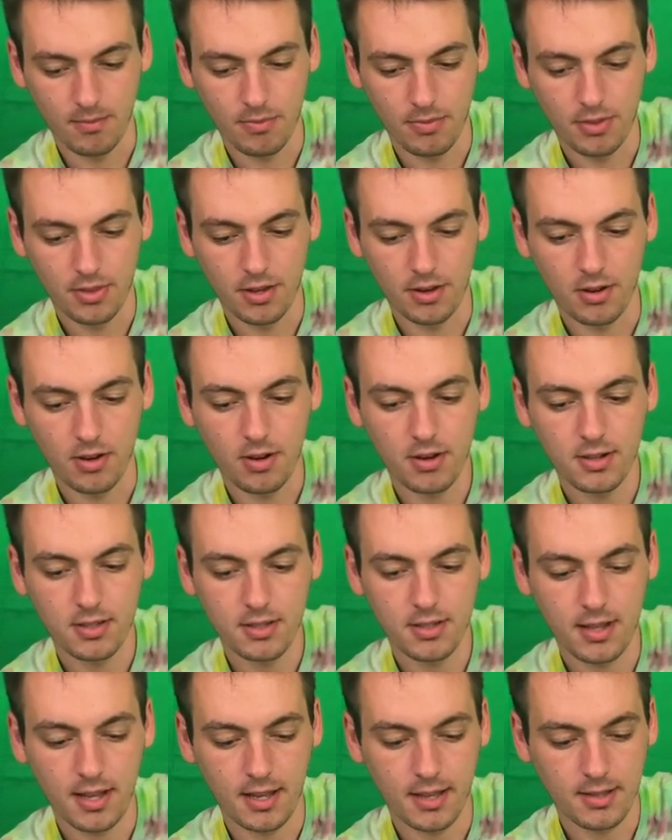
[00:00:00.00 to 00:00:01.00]
There are
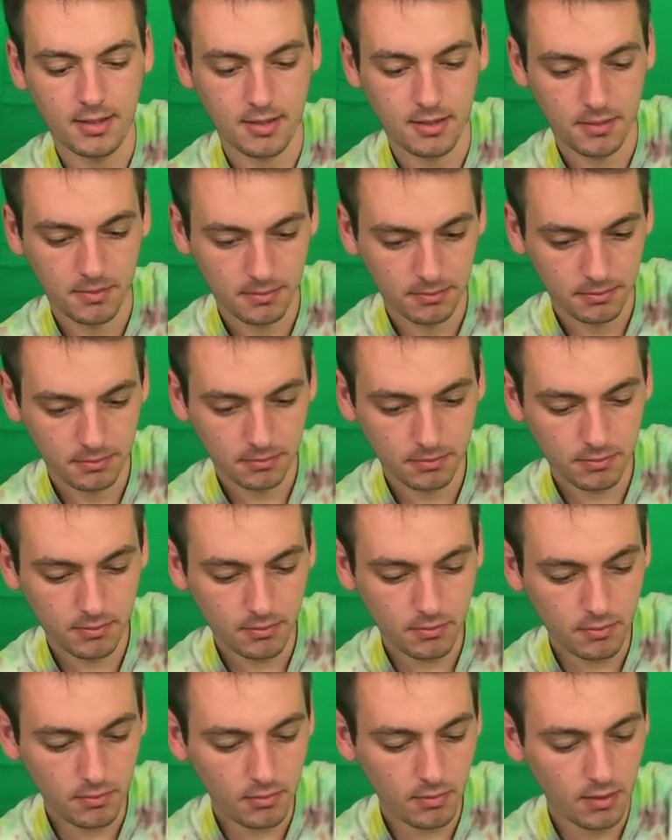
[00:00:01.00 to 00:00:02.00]
snakes
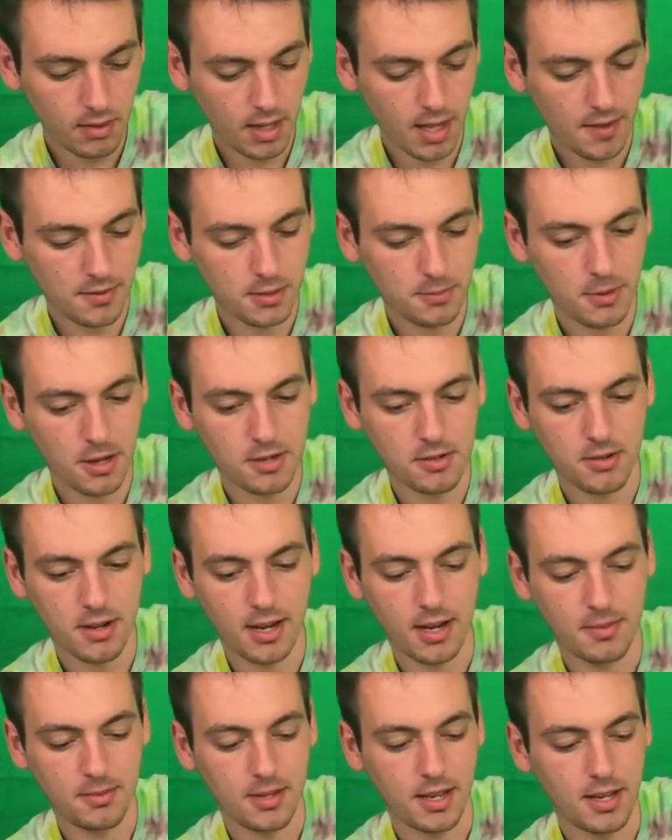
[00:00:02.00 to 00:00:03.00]
that have special
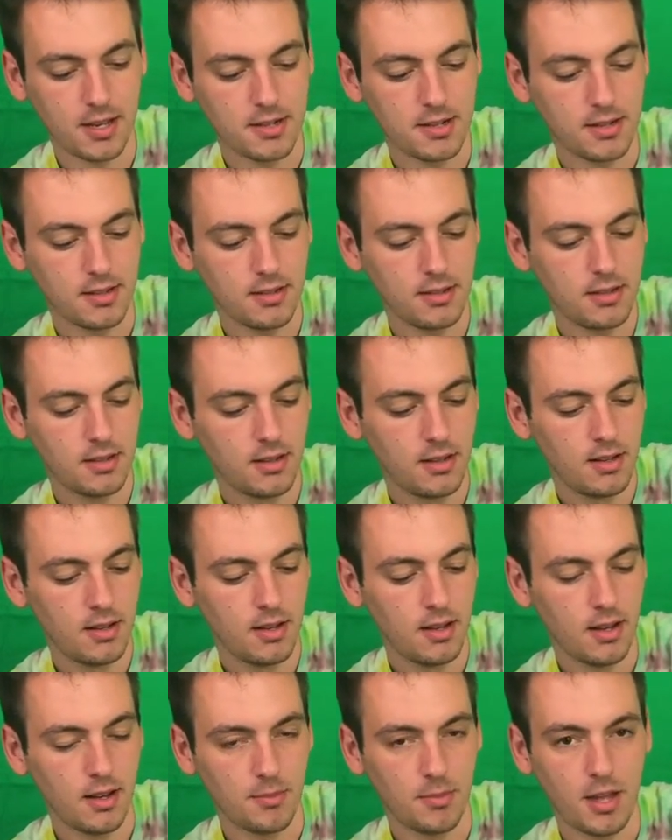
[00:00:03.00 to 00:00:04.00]
adaptations.
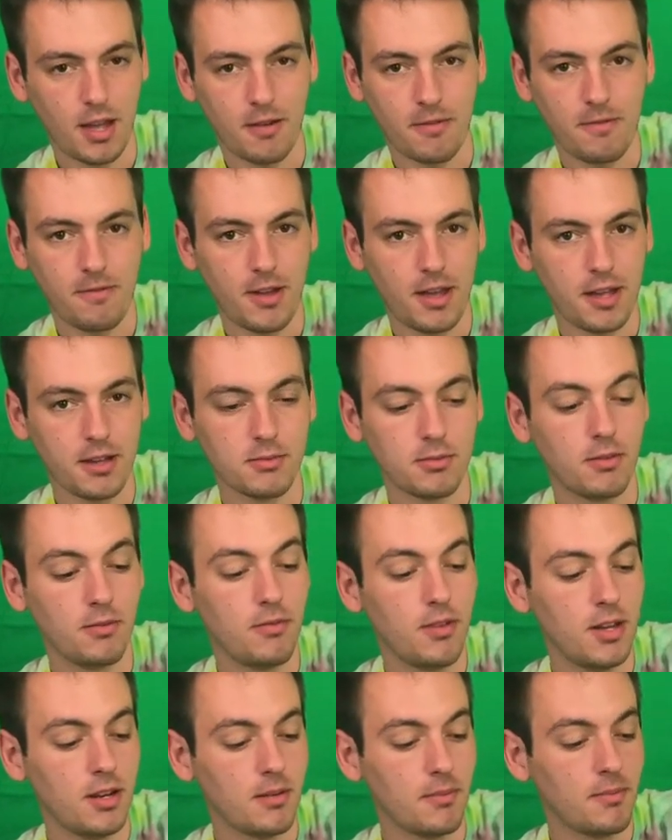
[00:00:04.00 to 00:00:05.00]
They have fangs with
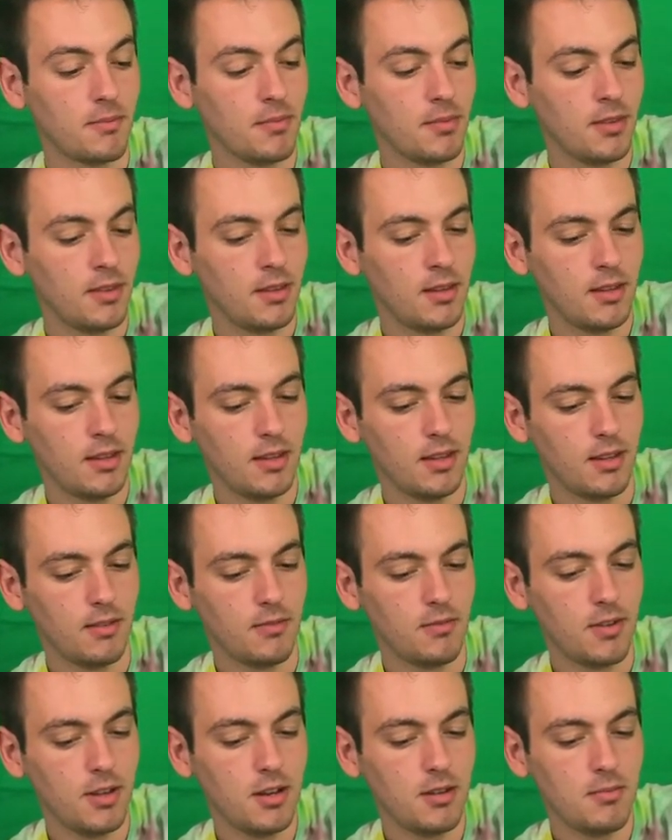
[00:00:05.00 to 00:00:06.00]
venom, and
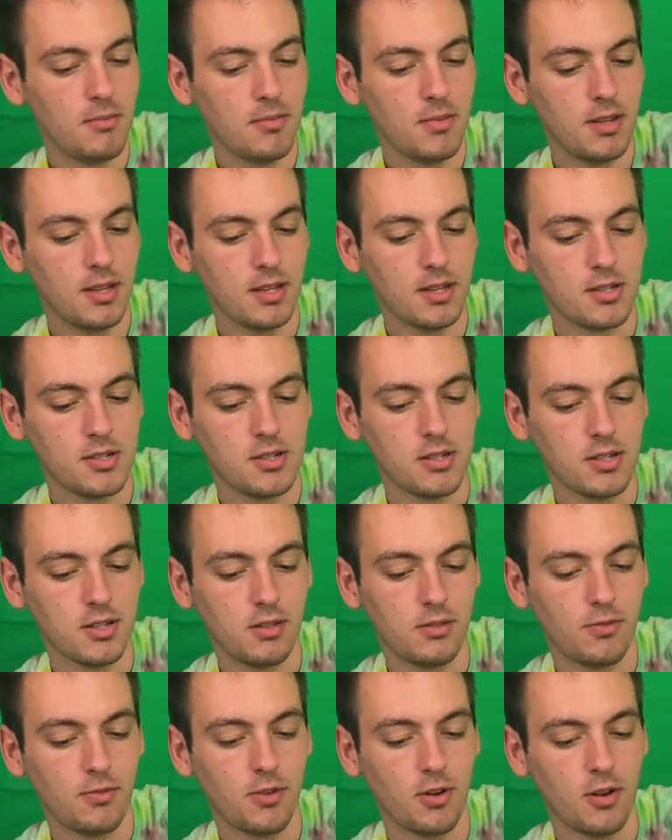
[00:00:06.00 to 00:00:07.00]
venom is
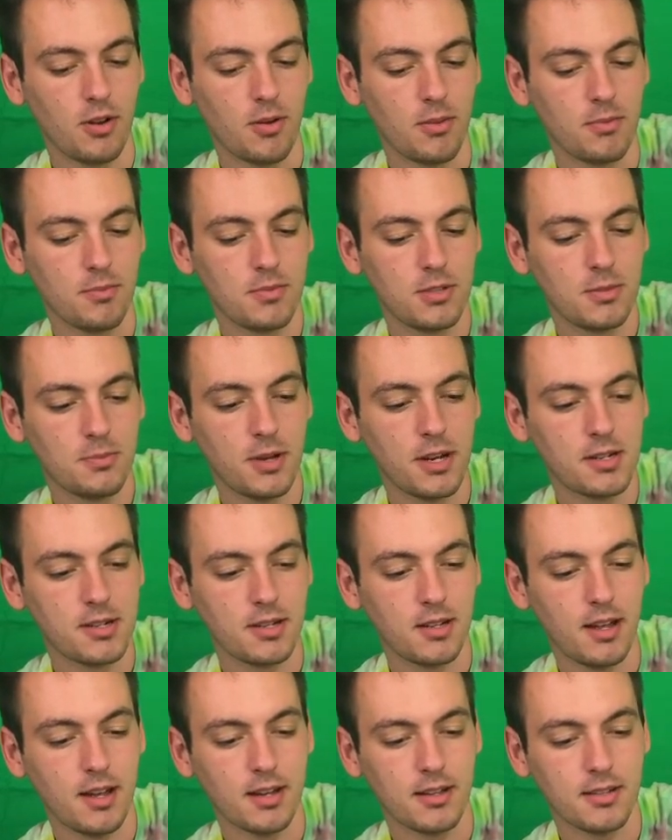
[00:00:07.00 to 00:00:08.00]
just from
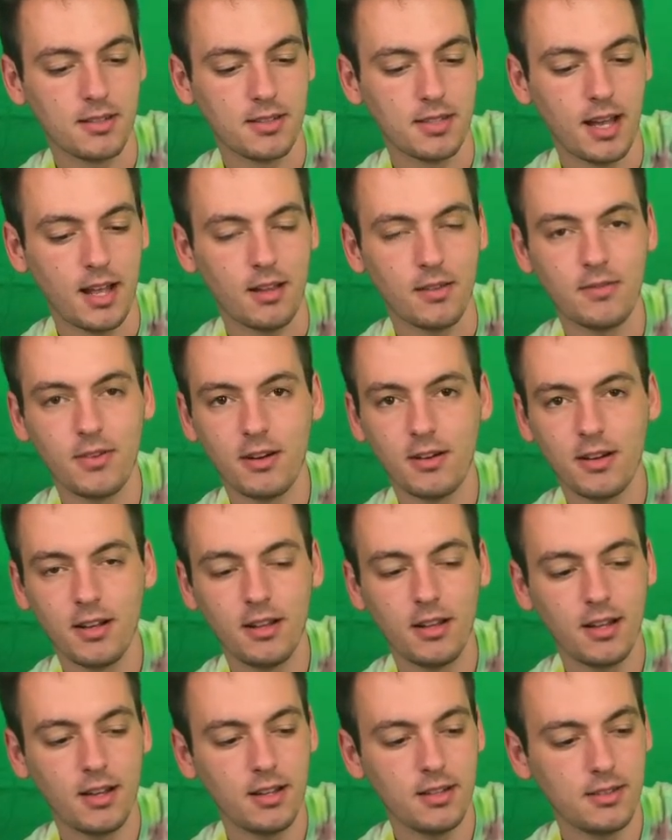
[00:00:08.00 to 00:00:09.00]
specialized salivary
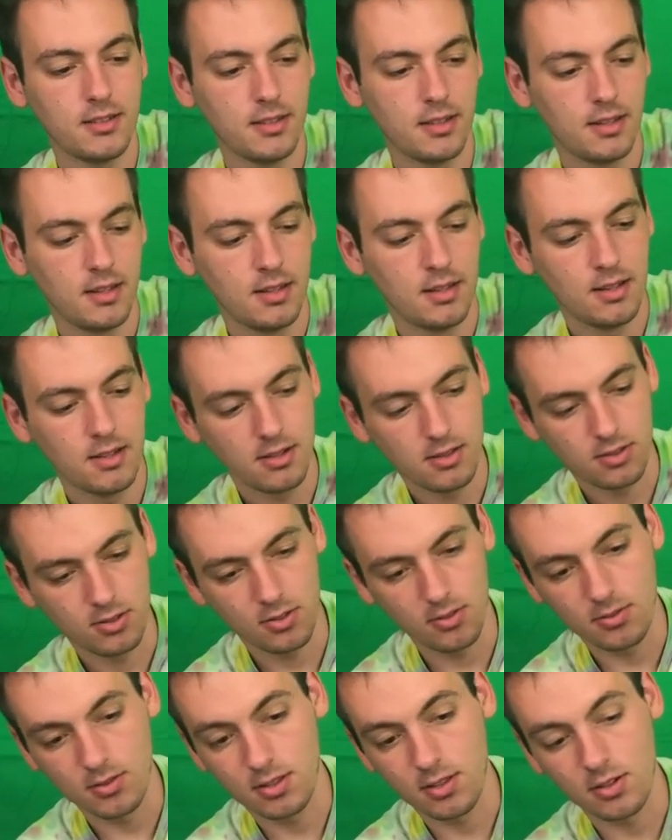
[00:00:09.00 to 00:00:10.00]
glands. So
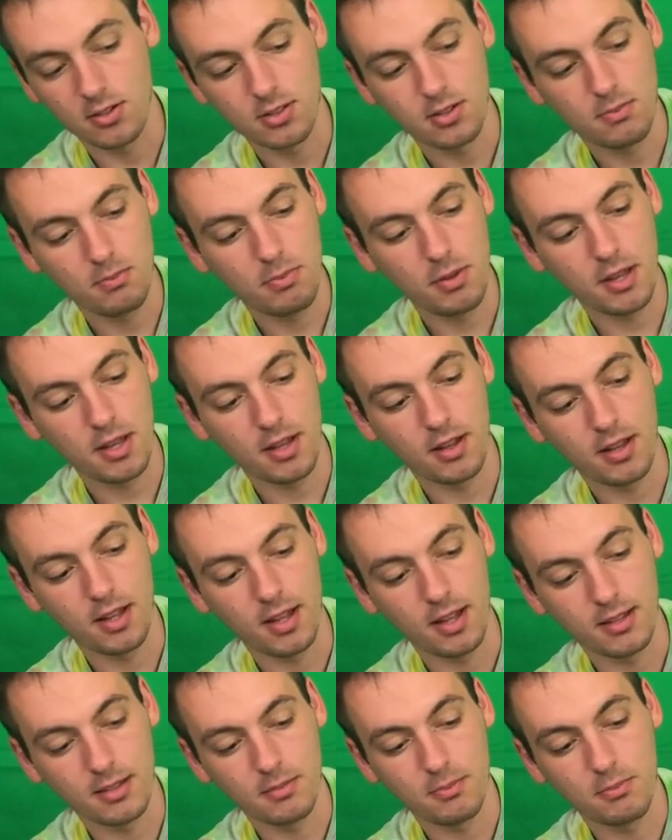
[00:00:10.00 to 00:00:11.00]
it's their spit
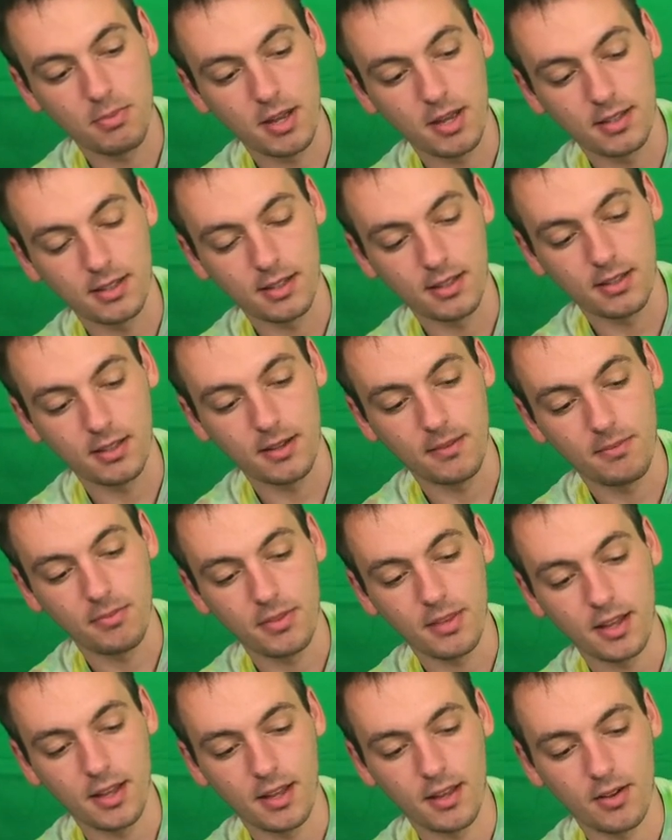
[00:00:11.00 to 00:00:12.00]
glands, basically,
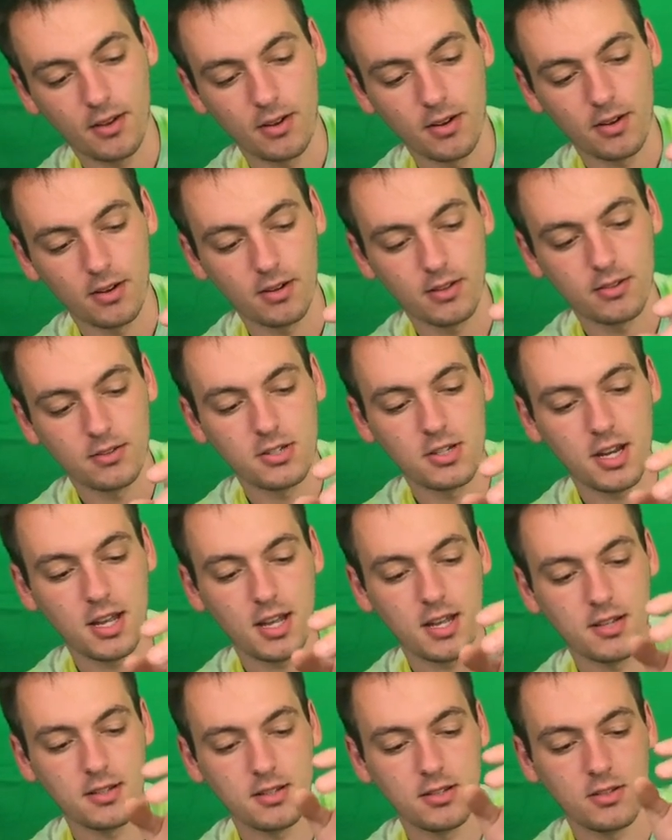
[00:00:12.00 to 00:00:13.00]
that are
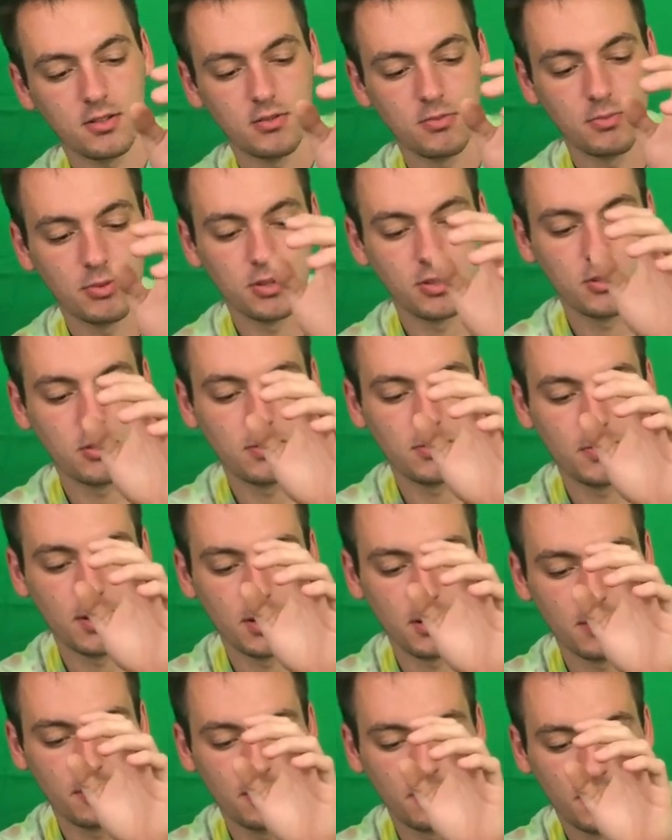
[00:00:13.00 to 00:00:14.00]
changed to produce
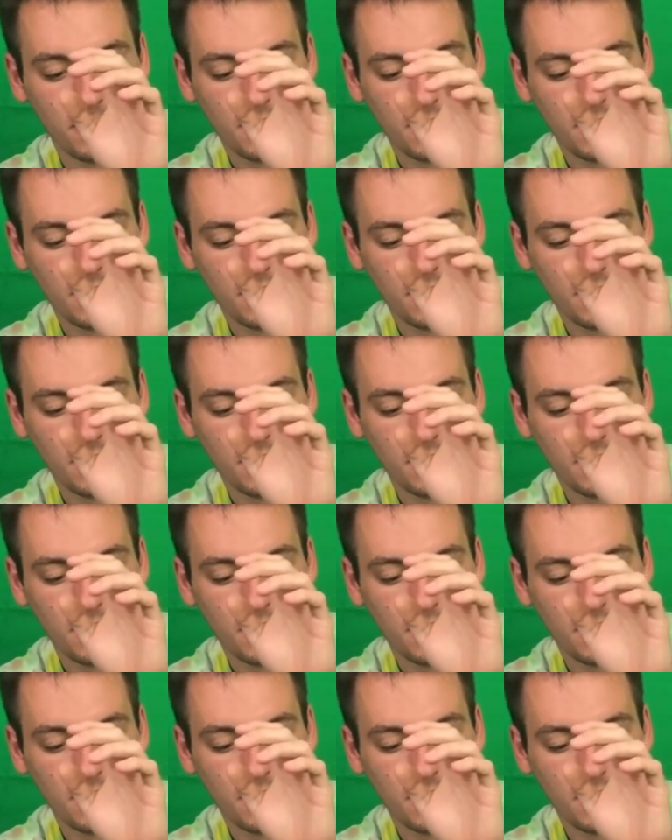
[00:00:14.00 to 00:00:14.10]
venom.